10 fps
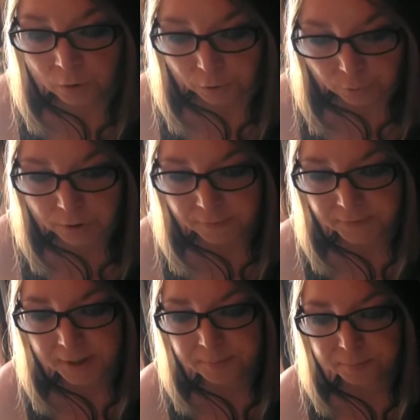You give
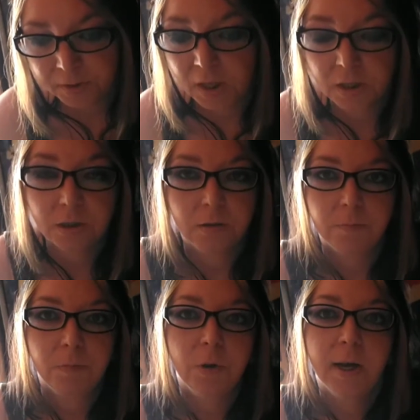up? Yes,
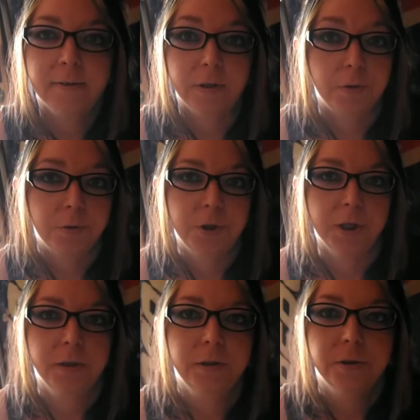you have zero
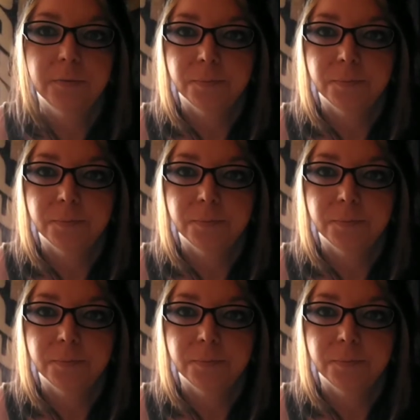chance.